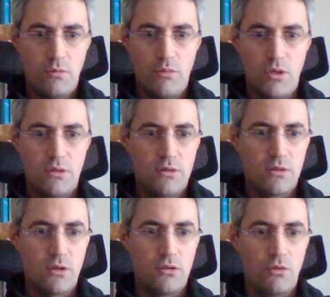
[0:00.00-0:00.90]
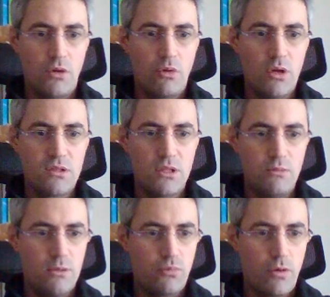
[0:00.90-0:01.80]
but the request has
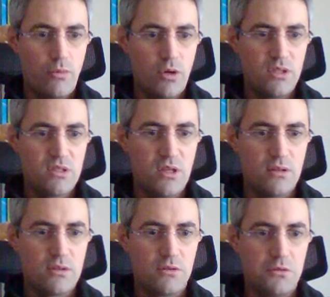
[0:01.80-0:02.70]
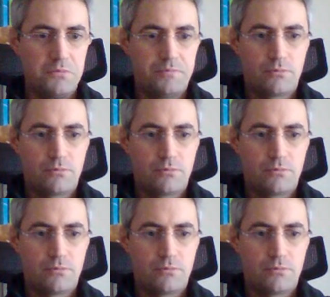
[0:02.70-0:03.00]
been properly sent, so